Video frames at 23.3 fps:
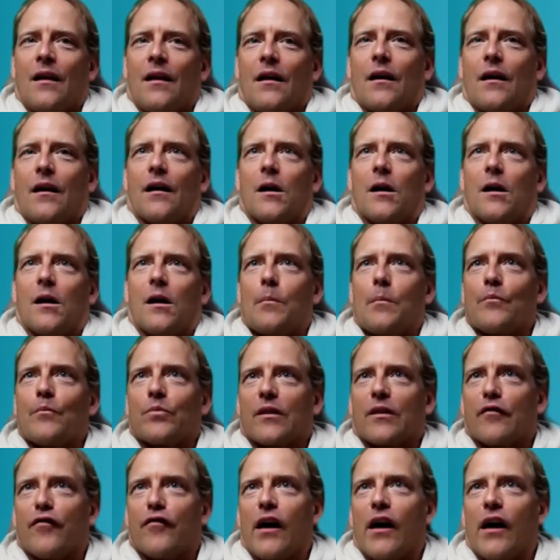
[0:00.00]

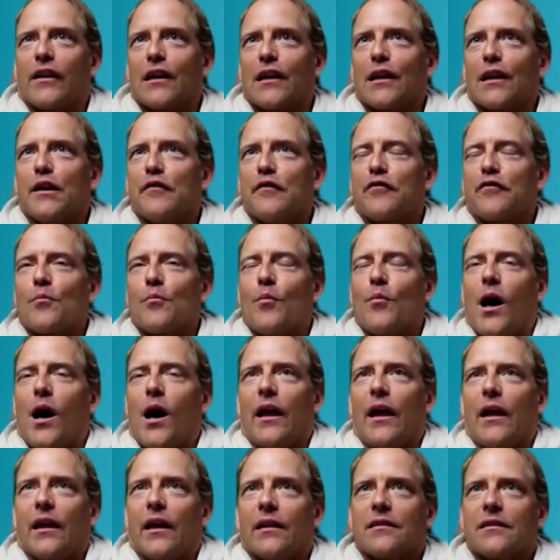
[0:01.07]
Finally, from my
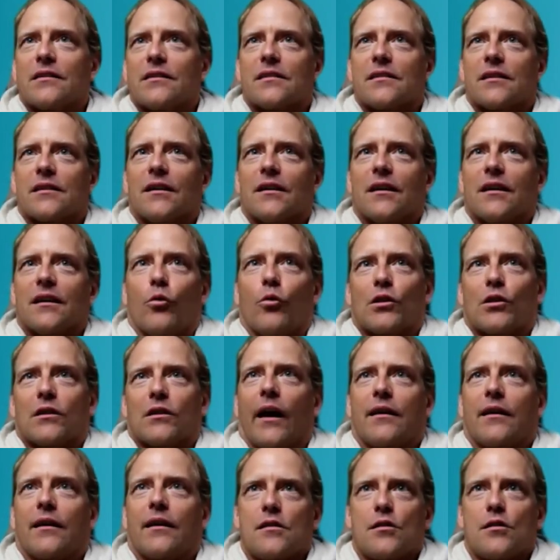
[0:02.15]
end, I would
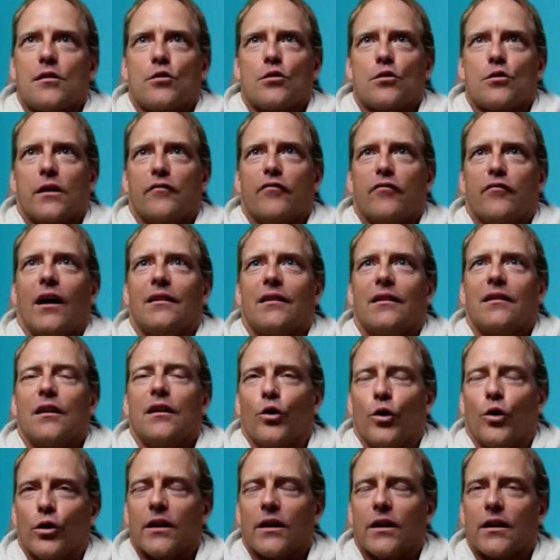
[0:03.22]
like to invite the
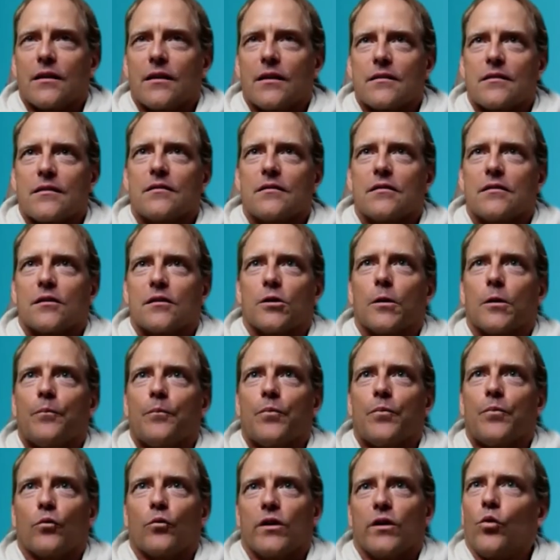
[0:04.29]
audience.
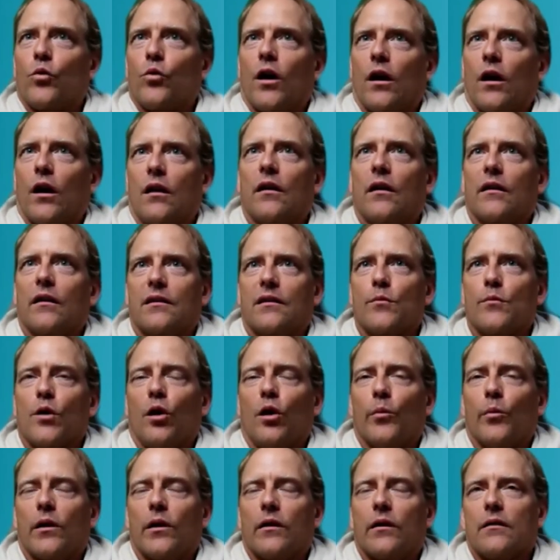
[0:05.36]
We are working at the
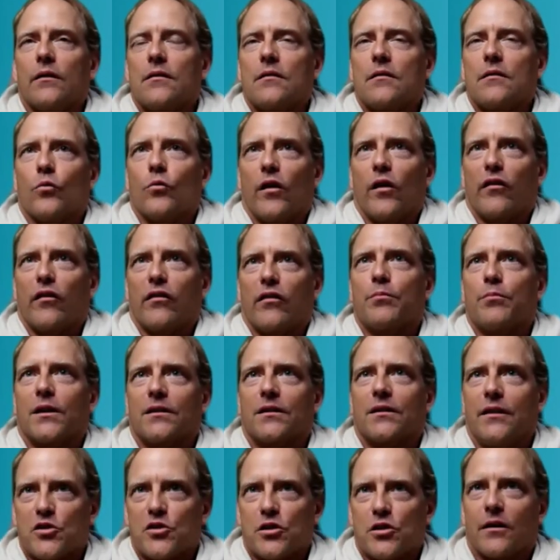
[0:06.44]
moment with
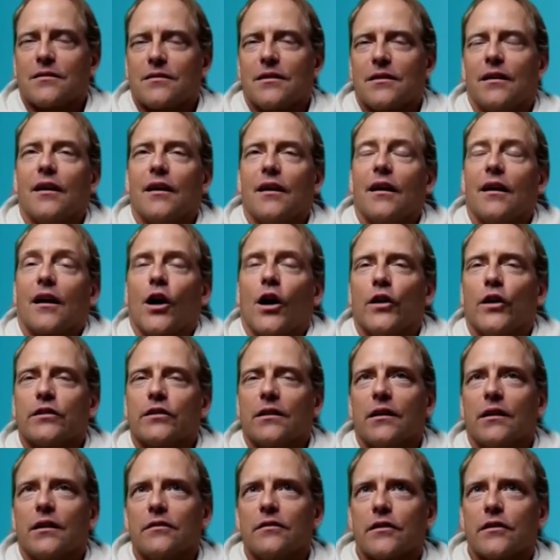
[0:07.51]
practitioners in the
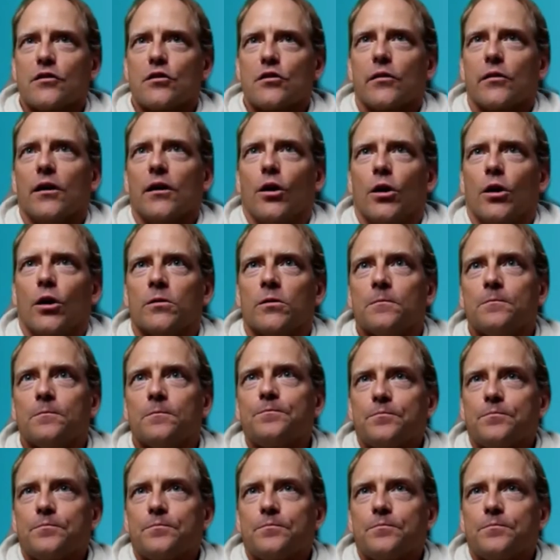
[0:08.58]
accounting industry on